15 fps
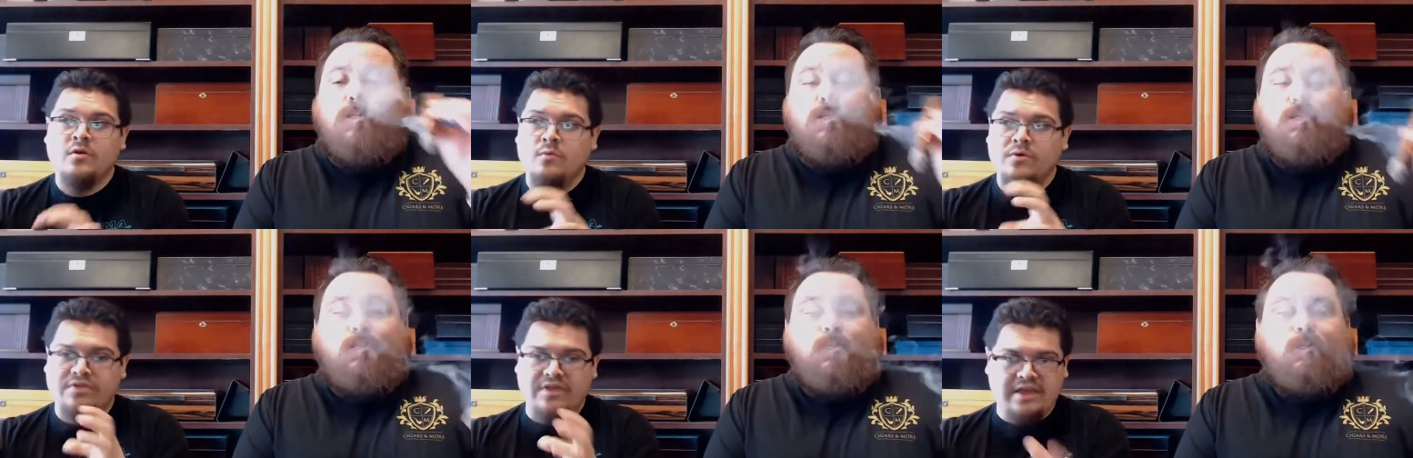
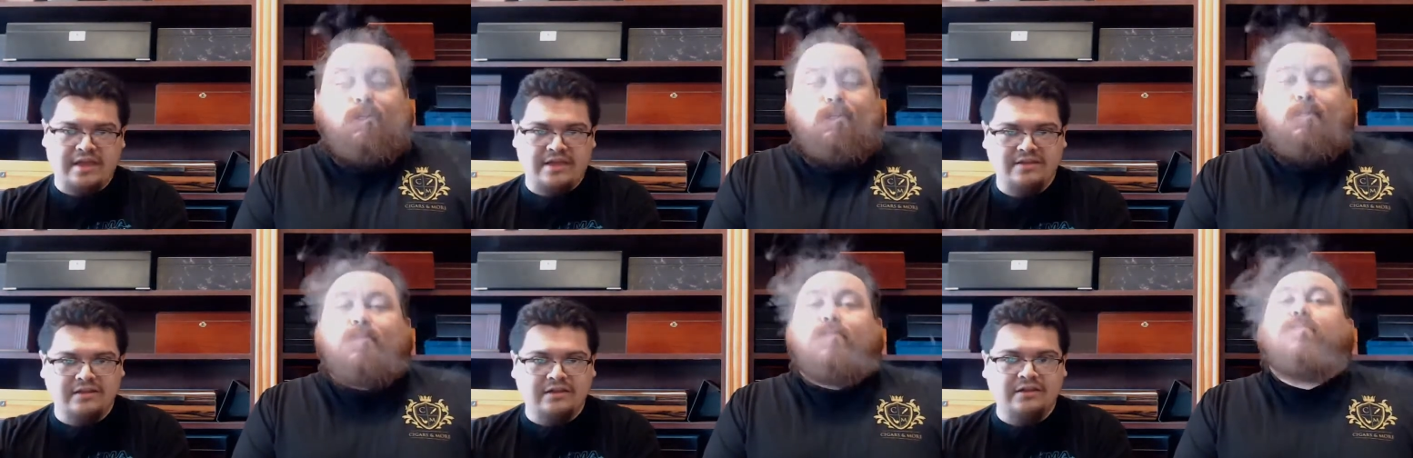
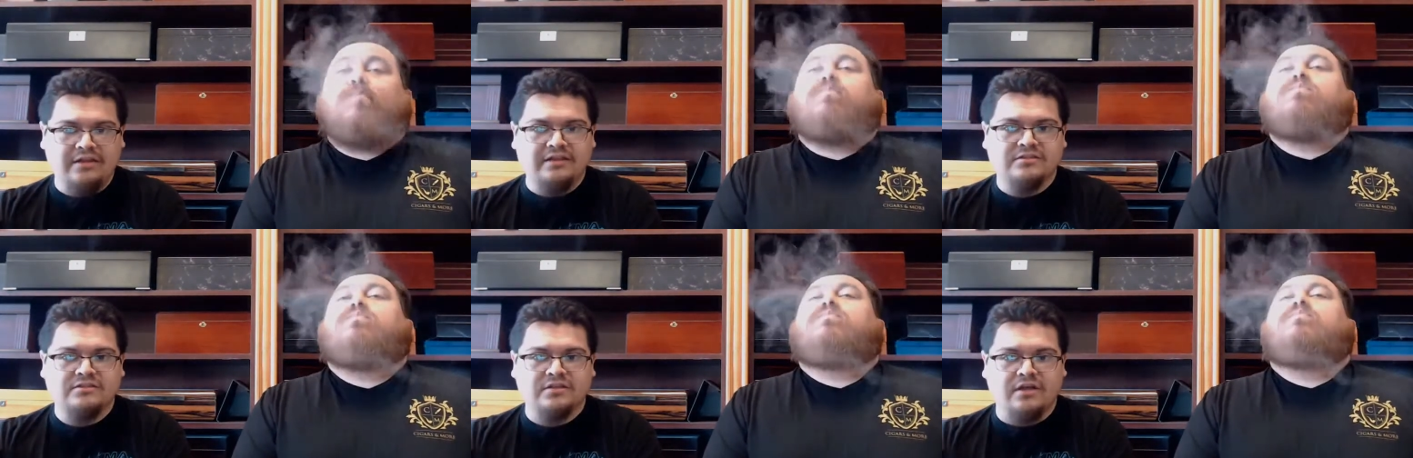Speaker 1: within the
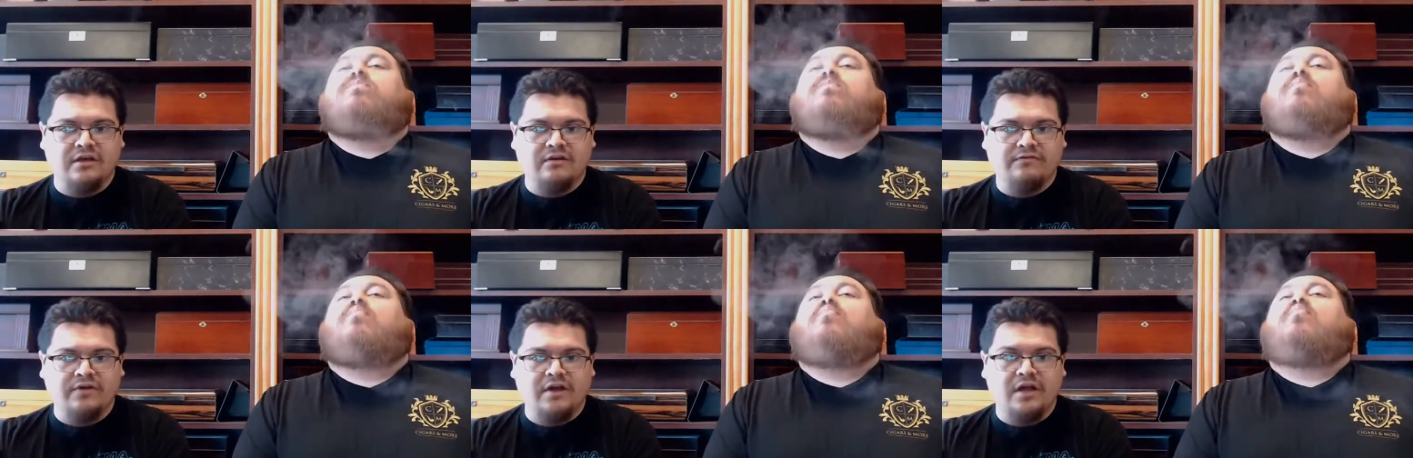list
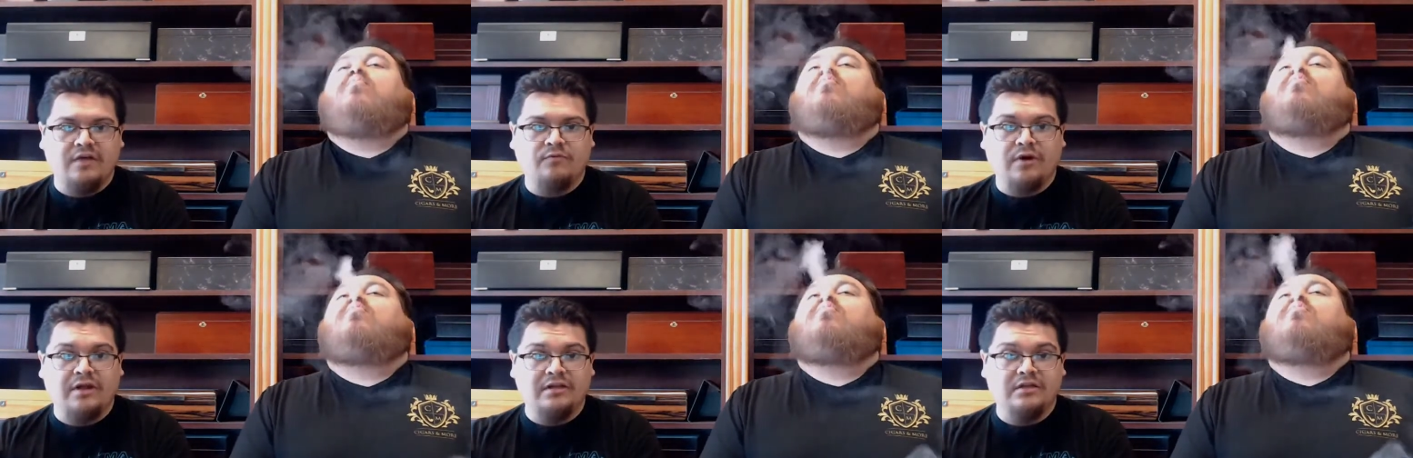of uh,
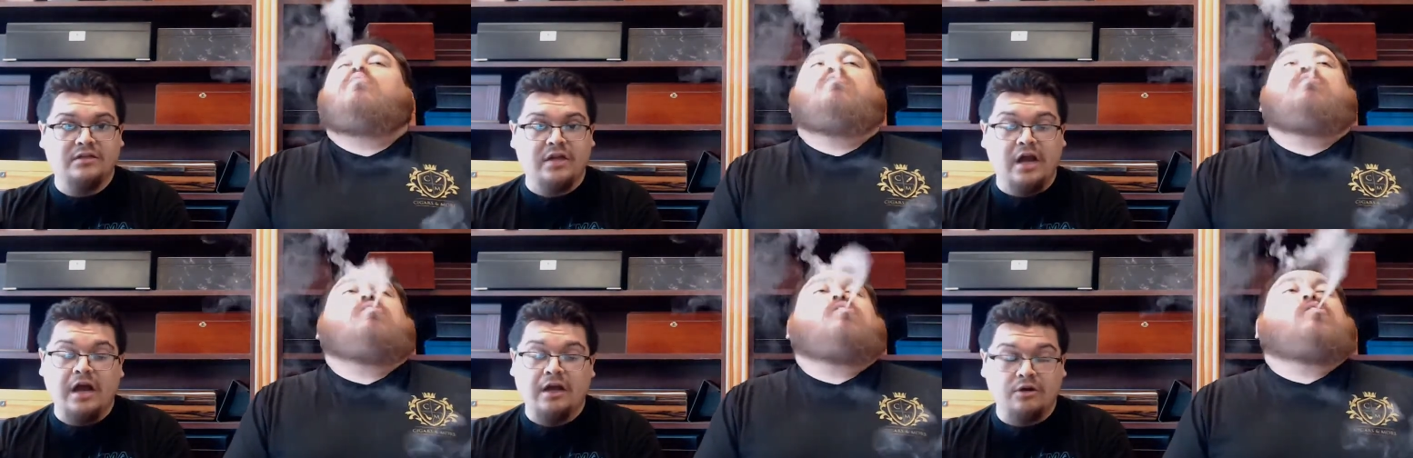what
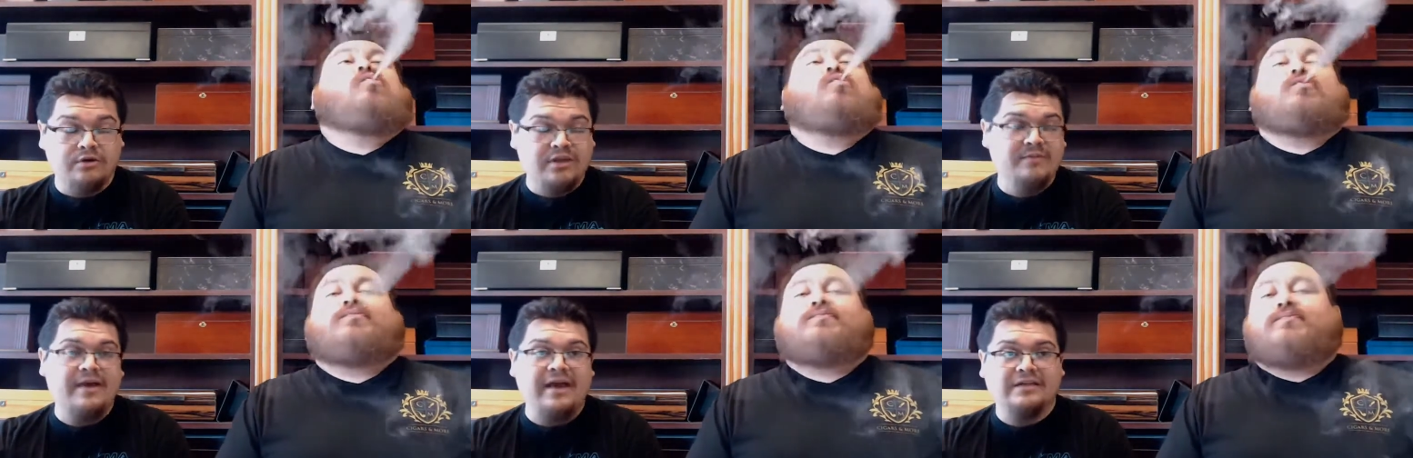uh,
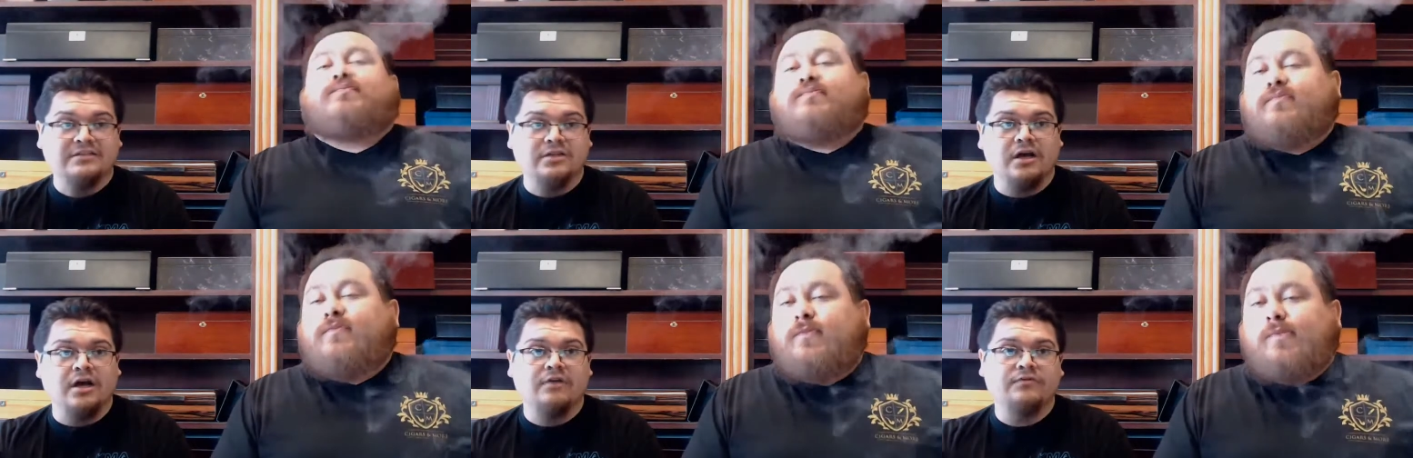Cohiba has
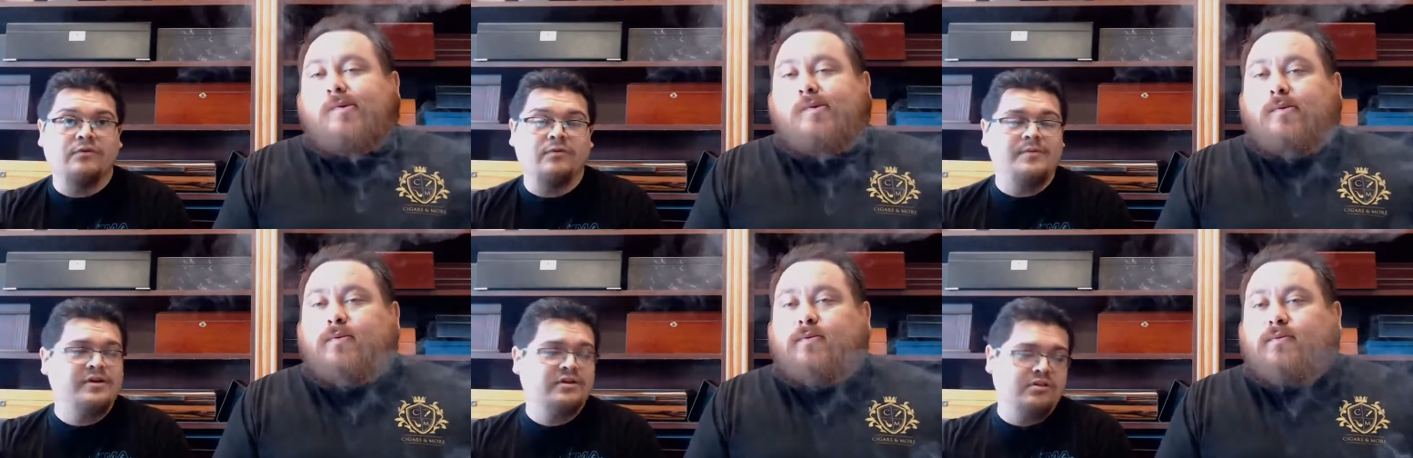to offer. I
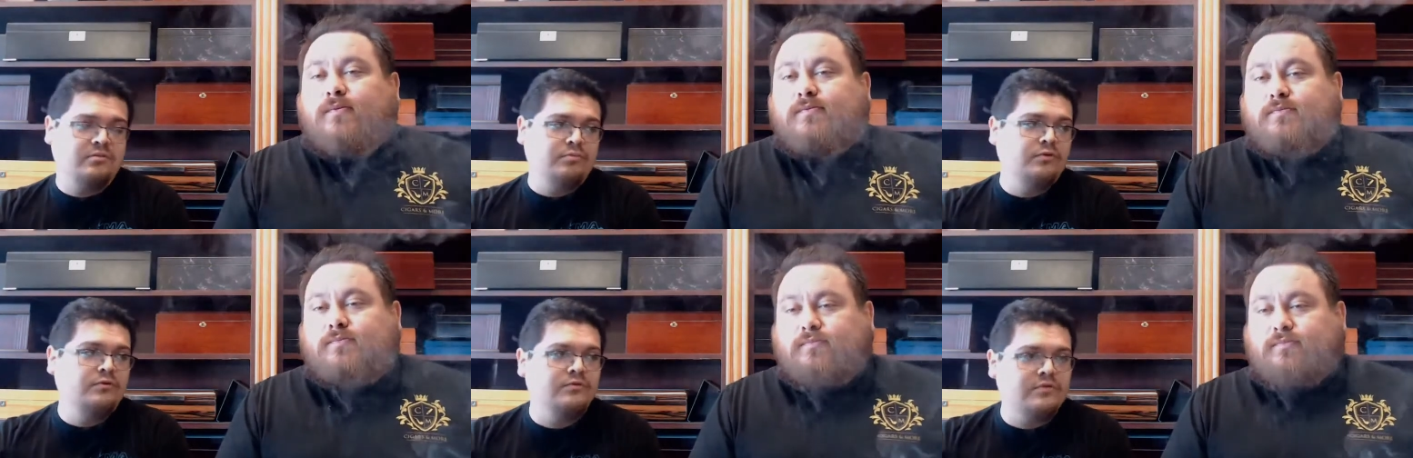went back to the
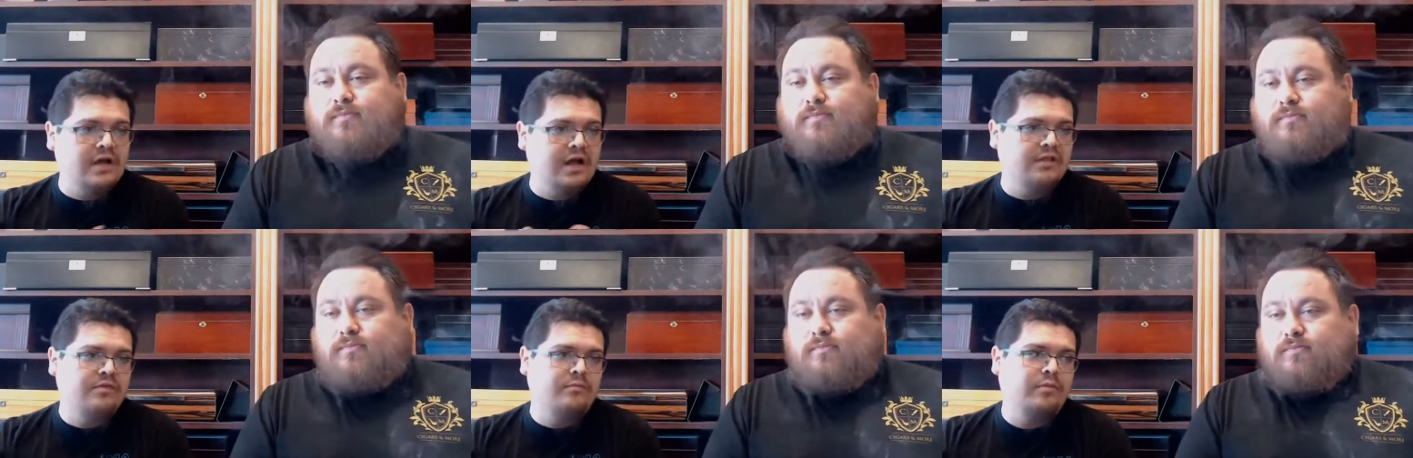blue
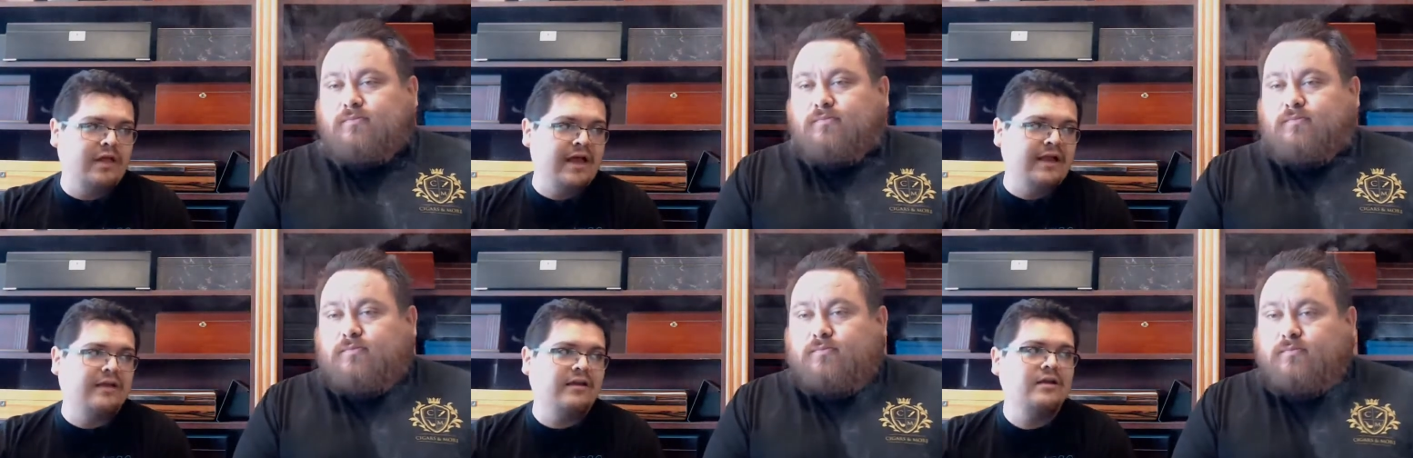dot and
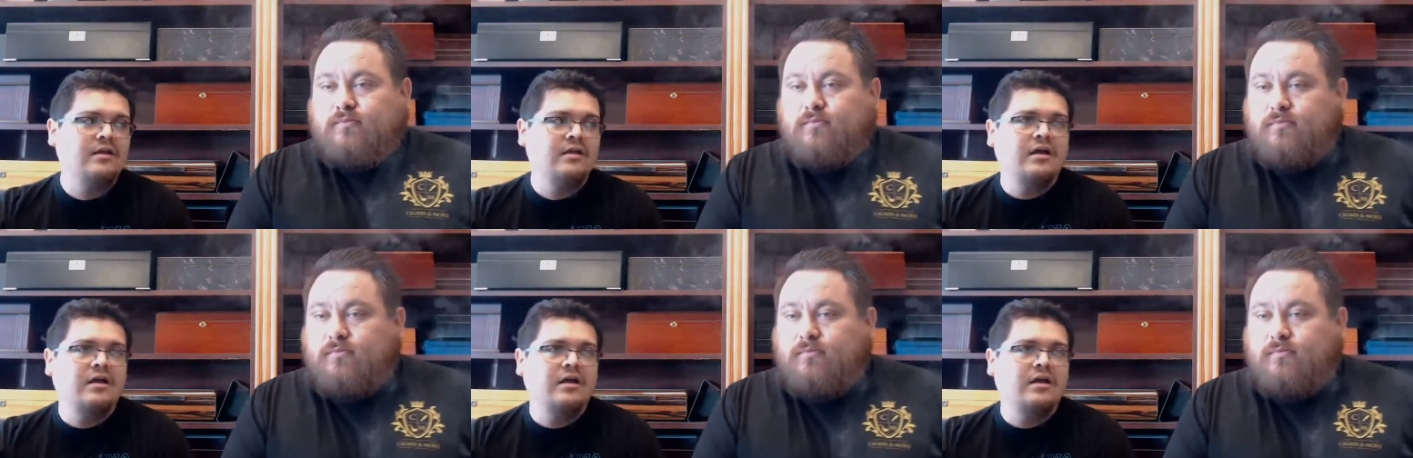black.